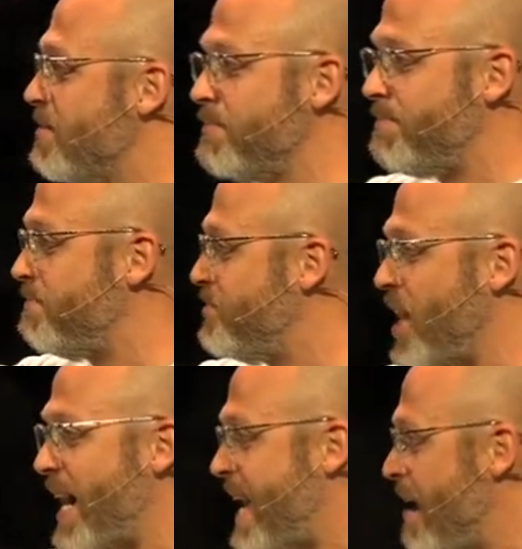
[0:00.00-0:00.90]
some
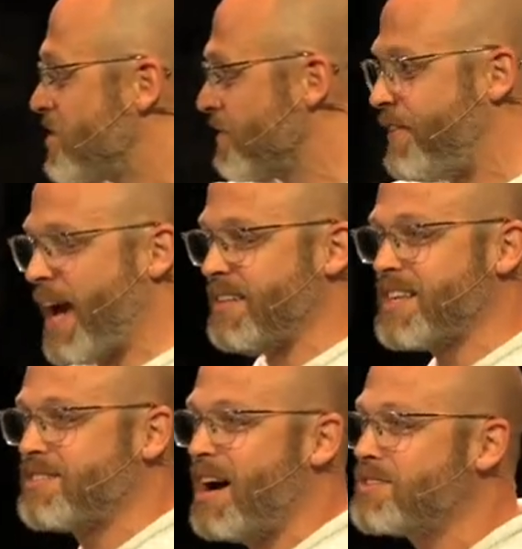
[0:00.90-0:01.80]
Jack Council
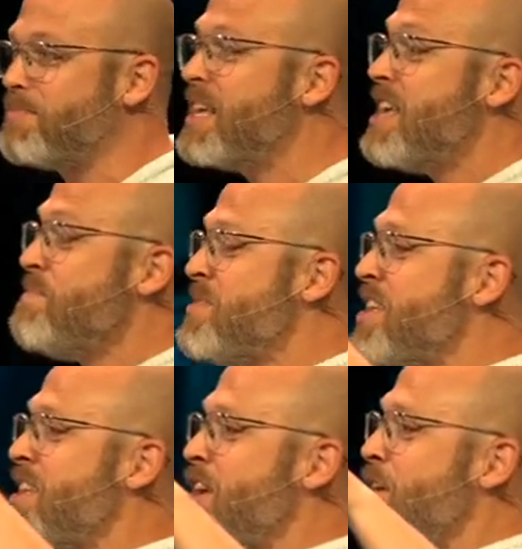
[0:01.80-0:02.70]
fans, that's awesome.
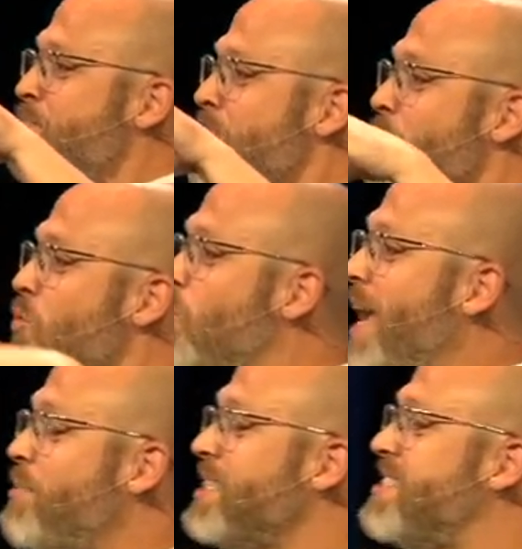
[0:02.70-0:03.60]

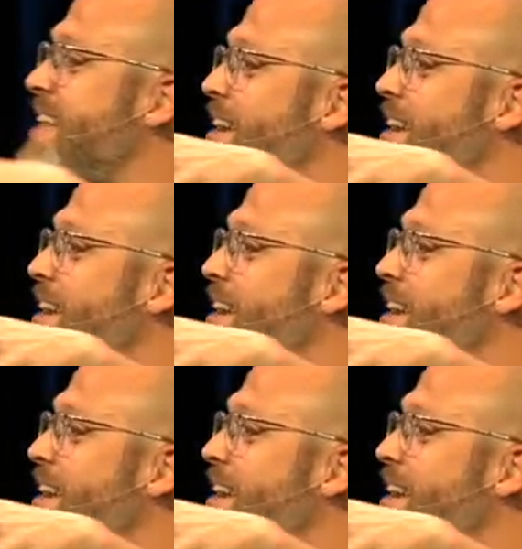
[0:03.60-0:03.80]
We would